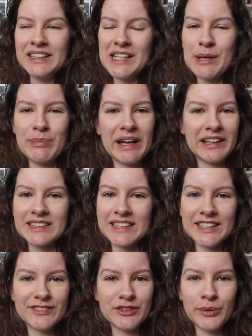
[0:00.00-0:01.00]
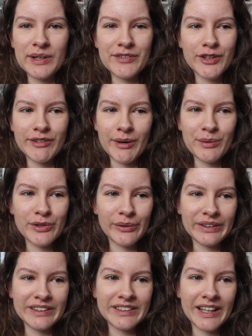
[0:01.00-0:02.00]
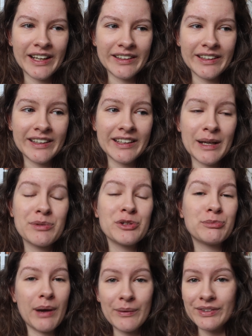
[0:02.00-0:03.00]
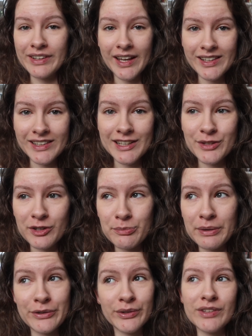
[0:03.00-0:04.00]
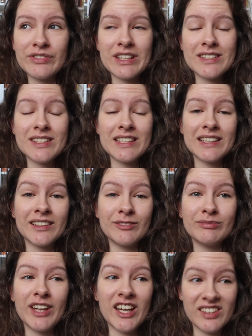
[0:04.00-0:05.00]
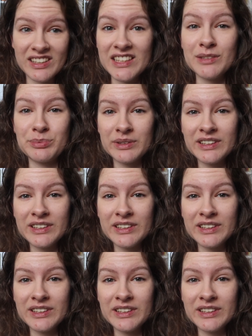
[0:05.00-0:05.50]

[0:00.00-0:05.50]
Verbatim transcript: a panic attack for 24 hours solid and had an absolute pounding headache, so I spent all of yesterday asleep.